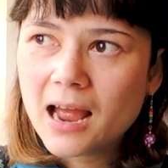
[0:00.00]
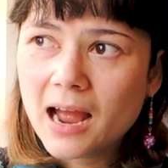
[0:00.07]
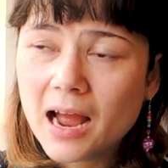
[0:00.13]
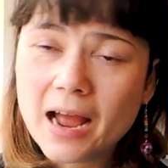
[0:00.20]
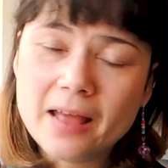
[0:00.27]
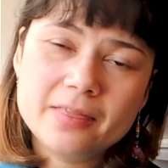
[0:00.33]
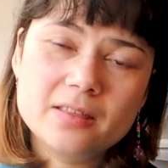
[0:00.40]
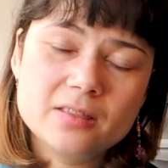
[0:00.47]

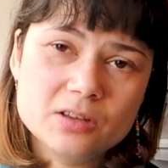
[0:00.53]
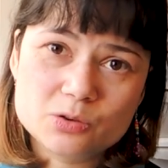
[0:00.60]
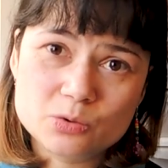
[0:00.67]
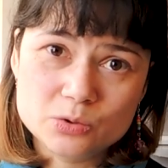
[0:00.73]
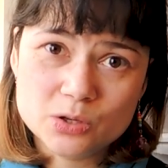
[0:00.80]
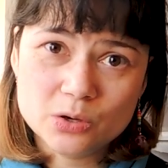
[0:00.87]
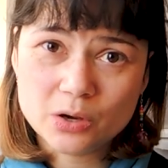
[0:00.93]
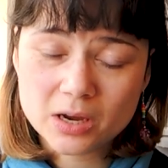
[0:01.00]
Uh, and then there's
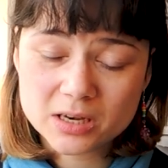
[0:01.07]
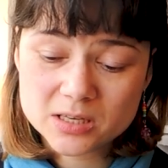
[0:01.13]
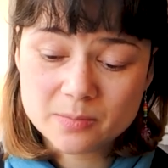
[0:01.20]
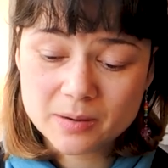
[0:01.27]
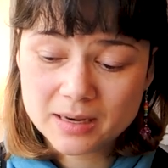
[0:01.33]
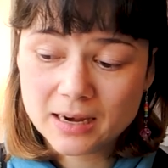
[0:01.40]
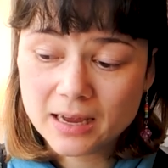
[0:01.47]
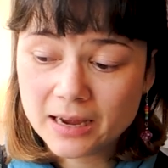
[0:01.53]
also going to
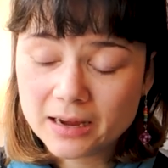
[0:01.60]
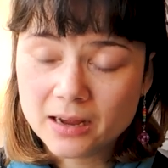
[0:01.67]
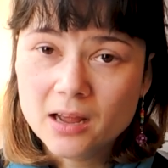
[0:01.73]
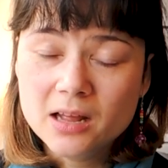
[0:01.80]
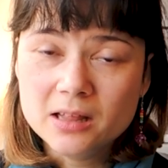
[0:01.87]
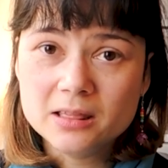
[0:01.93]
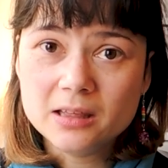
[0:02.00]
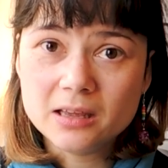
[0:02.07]
be like
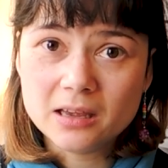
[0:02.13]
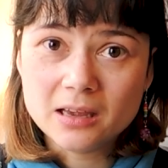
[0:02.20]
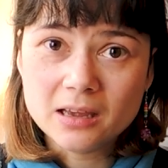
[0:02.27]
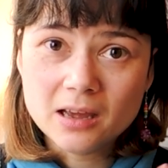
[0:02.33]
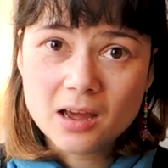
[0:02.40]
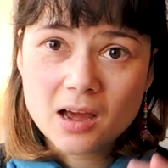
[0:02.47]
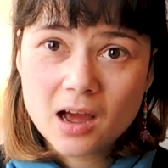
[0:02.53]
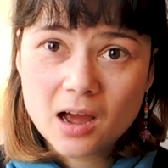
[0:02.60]
the
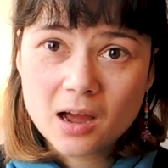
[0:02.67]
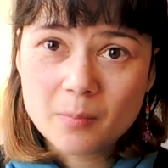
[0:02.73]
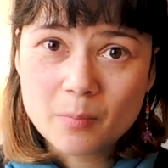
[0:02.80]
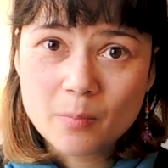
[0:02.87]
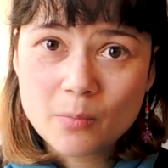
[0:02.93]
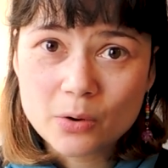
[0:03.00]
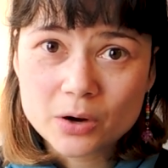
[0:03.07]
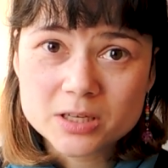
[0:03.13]

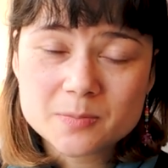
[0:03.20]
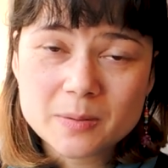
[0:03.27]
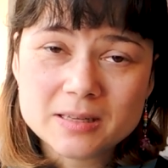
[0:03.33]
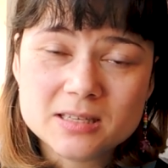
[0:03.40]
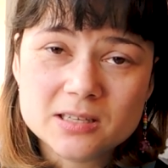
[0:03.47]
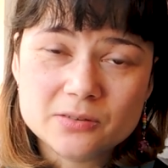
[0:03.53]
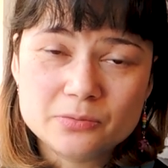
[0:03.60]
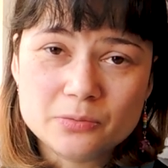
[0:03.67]
um, more
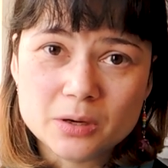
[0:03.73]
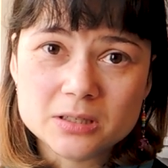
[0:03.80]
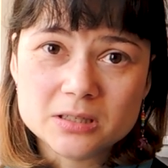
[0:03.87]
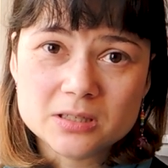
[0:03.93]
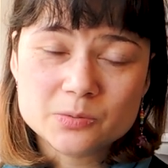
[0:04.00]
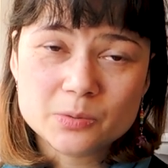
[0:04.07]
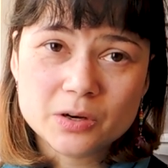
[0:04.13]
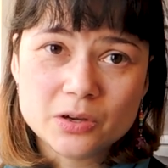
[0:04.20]
expensive
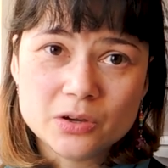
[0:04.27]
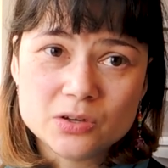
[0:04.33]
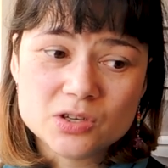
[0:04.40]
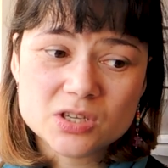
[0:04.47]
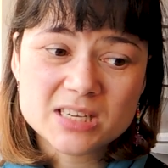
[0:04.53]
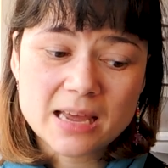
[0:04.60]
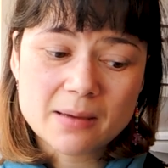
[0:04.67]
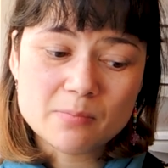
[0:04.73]
ones where you
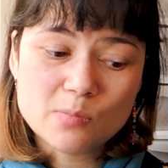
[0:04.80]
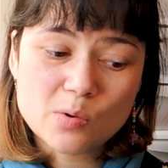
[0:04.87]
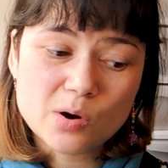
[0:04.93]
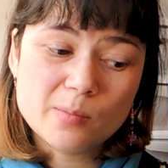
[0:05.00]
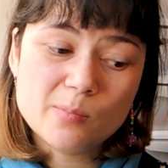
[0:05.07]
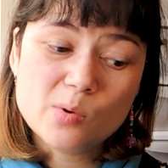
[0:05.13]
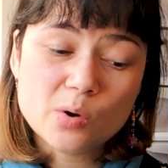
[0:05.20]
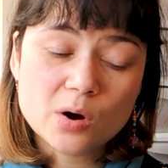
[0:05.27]
just get
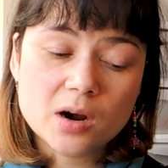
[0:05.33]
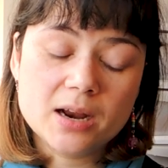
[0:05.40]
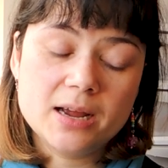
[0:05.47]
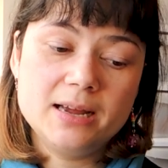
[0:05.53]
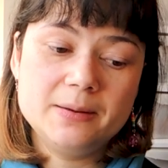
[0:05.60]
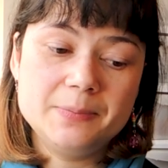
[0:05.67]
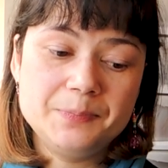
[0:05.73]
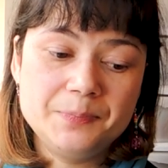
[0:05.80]
more and more
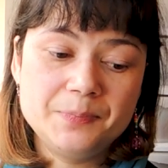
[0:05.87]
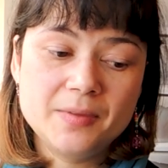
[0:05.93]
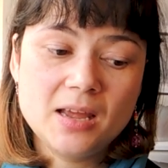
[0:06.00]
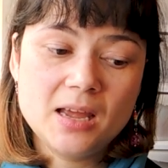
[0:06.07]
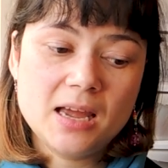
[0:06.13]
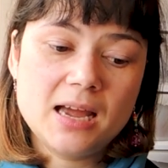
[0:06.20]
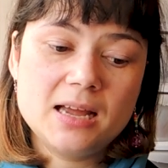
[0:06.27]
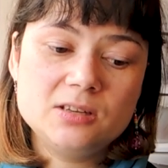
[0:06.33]
um,
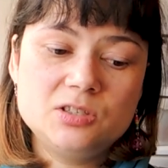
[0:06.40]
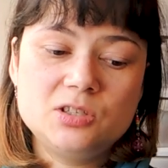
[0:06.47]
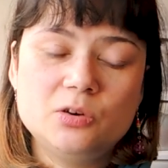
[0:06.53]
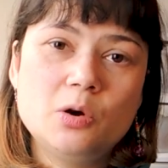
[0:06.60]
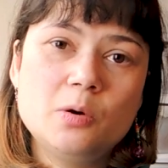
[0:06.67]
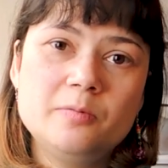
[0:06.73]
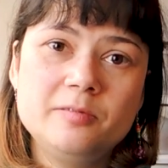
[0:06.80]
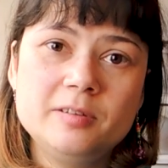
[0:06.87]
and
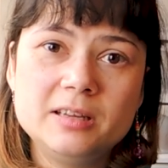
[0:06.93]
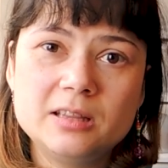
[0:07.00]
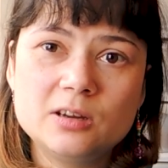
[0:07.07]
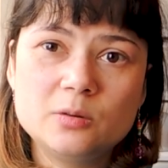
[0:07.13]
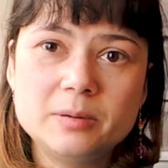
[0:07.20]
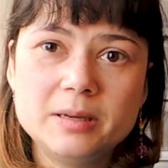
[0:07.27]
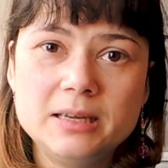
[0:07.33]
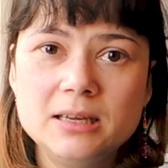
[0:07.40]
so hopefully
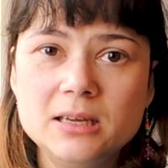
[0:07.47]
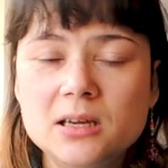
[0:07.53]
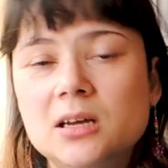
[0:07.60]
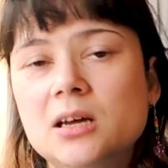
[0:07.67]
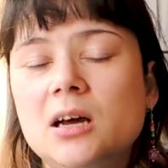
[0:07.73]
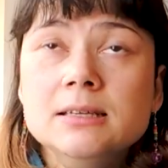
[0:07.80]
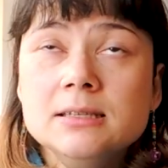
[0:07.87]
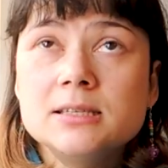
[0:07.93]
there'll be
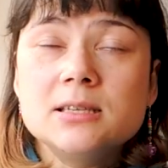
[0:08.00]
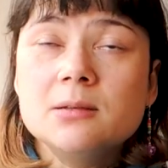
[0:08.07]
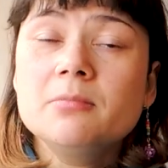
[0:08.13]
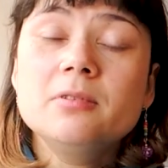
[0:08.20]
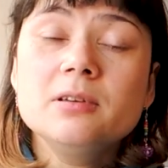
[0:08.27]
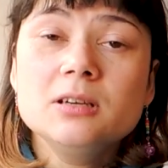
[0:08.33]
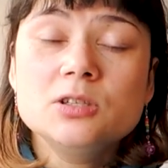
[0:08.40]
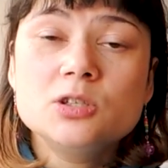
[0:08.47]

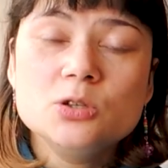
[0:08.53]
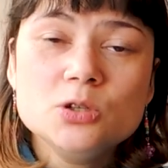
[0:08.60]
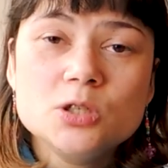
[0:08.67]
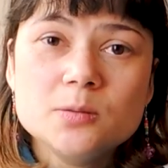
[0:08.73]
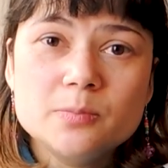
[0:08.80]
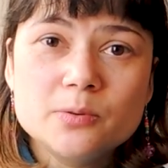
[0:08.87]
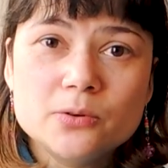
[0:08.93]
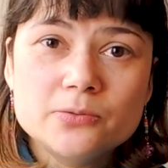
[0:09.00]
something
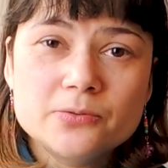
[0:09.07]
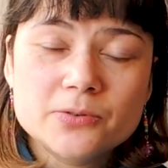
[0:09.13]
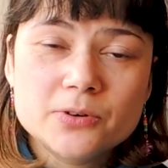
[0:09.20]
suitable